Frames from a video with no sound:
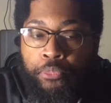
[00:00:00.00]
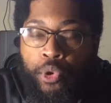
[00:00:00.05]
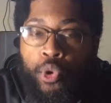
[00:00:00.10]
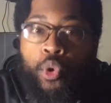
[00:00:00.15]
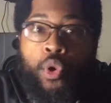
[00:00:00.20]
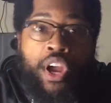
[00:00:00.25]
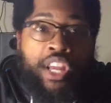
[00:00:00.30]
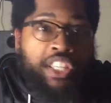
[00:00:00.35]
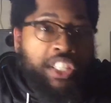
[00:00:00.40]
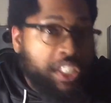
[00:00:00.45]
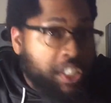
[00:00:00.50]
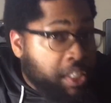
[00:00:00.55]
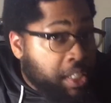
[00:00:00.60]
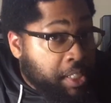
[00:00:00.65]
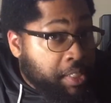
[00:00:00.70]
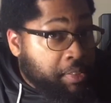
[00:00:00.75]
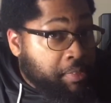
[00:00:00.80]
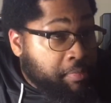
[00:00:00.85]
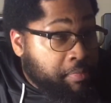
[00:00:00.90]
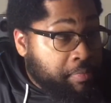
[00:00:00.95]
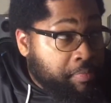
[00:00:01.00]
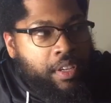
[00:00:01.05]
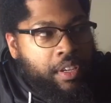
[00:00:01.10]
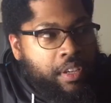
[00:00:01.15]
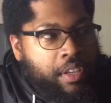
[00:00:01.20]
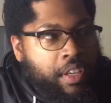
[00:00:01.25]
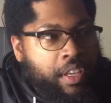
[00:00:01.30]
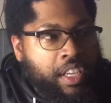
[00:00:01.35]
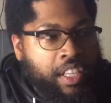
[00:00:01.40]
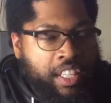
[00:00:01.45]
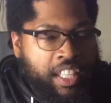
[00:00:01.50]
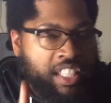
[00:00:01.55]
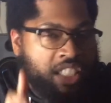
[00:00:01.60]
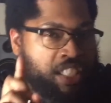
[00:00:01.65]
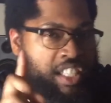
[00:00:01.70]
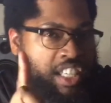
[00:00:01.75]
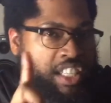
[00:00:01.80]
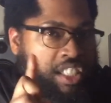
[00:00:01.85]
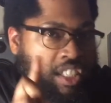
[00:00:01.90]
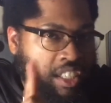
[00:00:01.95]
Question. He did
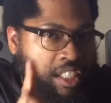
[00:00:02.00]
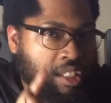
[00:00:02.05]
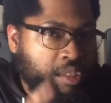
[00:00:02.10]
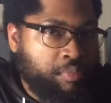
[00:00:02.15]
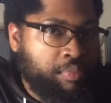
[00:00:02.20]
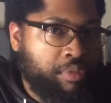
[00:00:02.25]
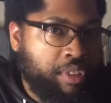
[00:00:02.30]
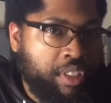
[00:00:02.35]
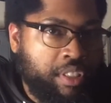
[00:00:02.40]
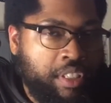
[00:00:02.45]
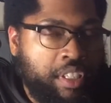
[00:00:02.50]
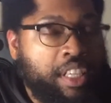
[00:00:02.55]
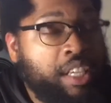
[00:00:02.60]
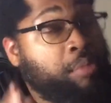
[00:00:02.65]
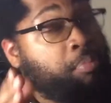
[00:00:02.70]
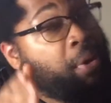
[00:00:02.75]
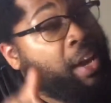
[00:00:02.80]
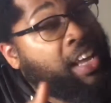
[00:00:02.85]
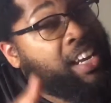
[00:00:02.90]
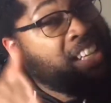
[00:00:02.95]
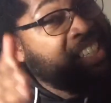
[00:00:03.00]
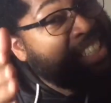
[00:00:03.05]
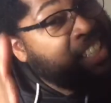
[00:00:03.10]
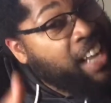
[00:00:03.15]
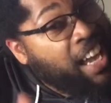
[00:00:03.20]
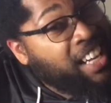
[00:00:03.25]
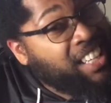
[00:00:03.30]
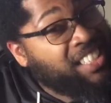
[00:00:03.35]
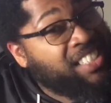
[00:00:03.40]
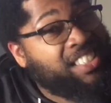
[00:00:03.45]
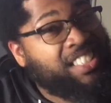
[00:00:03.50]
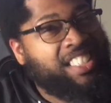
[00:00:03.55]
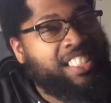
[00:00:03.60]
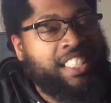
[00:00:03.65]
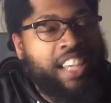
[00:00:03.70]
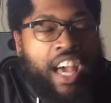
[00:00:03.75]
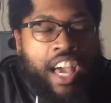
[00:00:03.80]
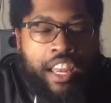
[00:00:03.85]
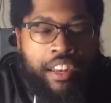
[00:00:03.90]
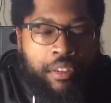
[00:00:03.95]
6 years in prison. He paid his debt to
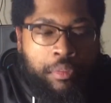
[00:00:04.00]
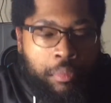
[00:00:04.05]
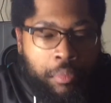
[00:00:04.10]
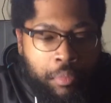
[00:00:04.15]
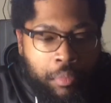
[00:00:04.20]
society.